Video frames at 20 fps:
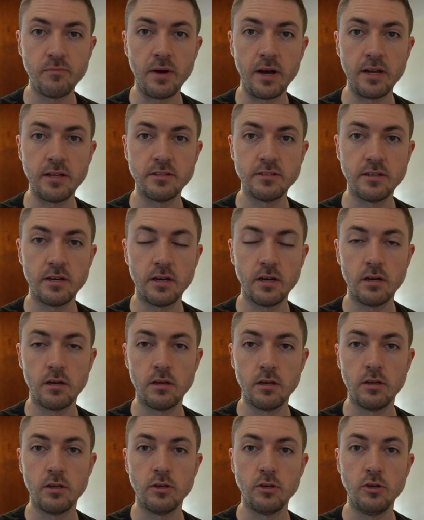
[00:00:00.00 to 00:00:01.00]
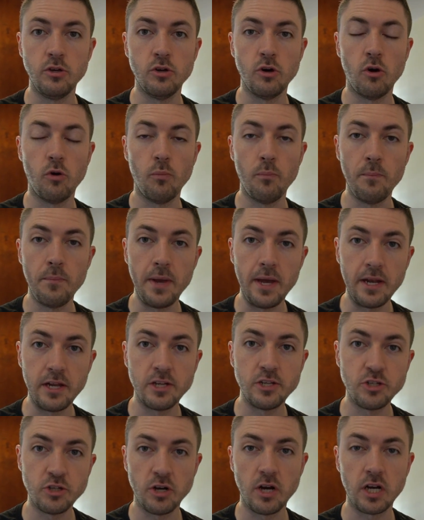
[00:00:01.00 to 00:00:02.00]
mindset, you know,
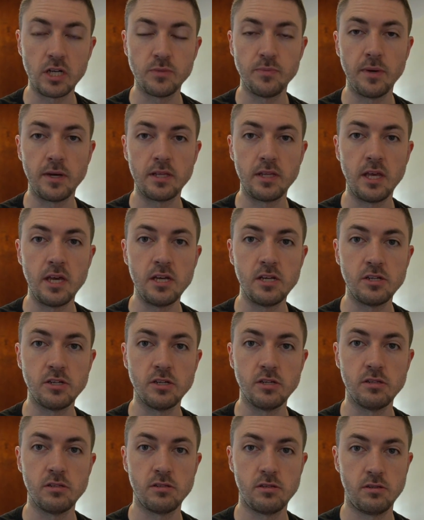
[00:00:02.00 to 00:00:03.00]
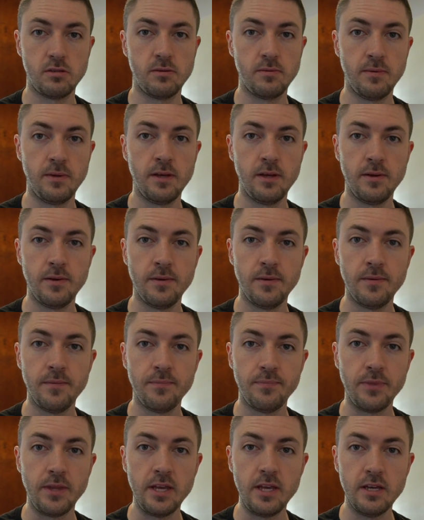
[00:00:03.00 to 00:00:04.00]
manage your expectations,
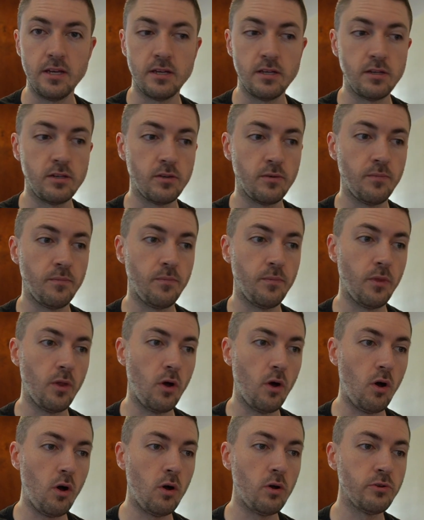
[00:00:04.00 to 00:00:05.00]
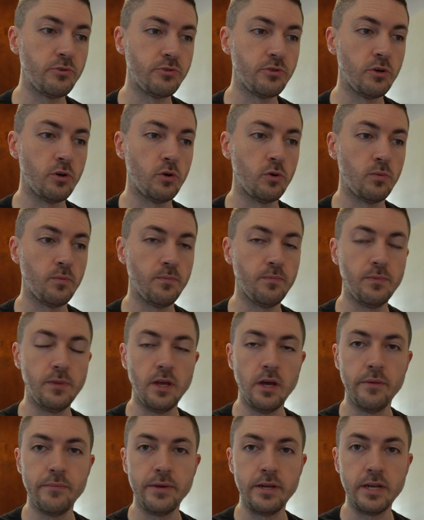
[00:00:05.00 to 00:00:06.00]
and also,
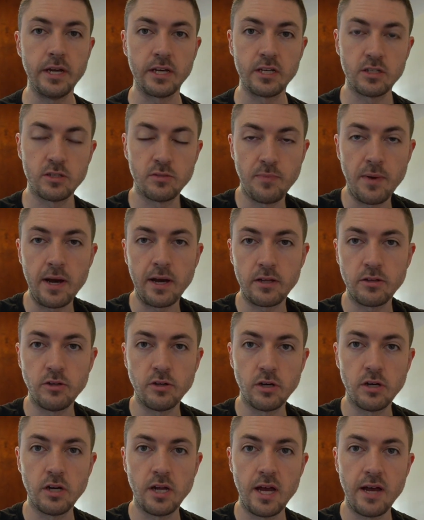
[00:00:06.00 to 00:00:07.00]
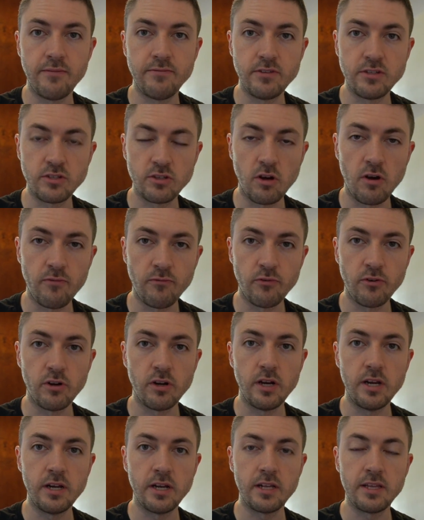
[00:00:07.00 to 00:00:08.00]
I mean, expect you're going to have
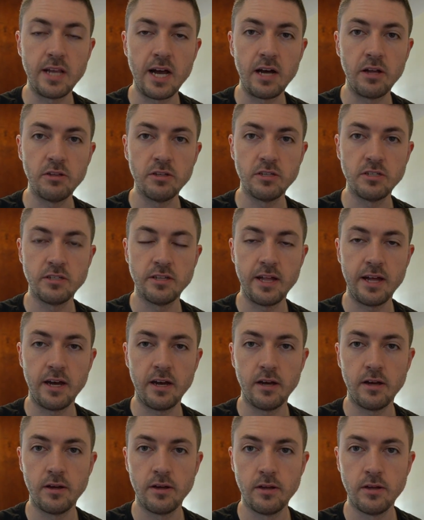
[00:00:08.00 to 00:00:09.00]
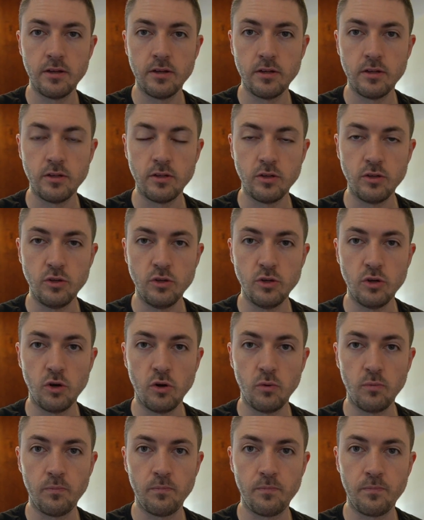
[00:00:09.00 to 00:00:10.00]
discomfort and acknowledge that, you
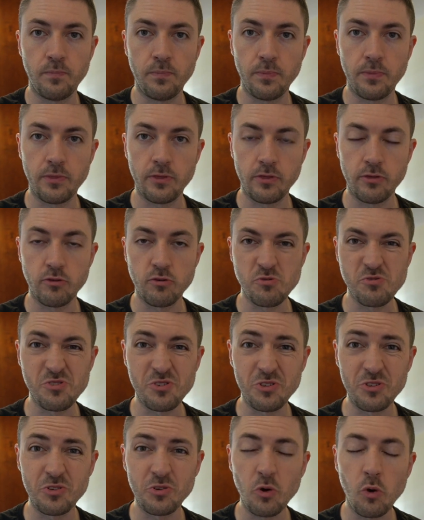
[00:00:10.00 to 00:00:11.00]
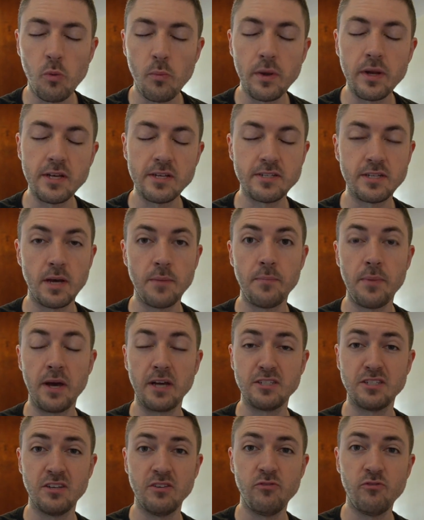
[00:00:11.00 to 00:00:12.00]
know, there's so many
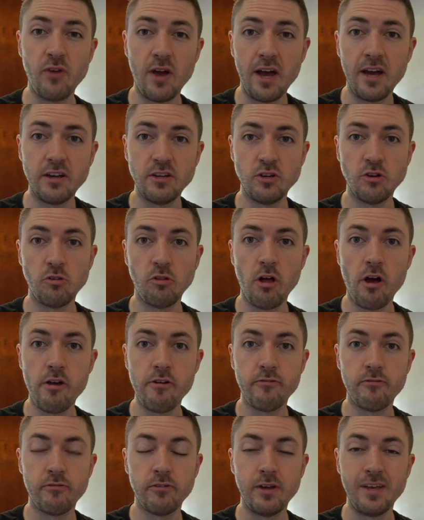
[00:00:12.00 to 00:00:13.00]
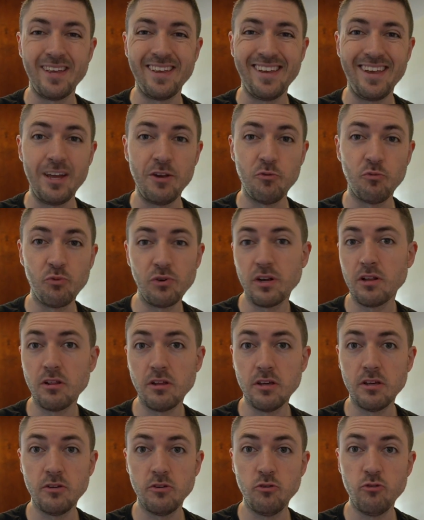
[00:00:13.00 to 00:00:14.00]
setbacks that you've had in your life, and
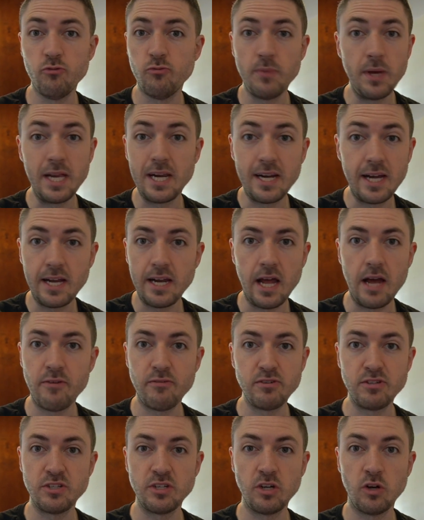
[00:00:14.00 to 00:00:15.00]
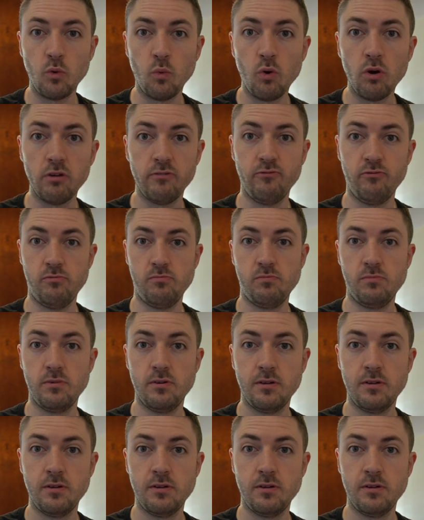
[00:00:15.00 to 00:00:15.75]
really, you've made it out of every single one of them.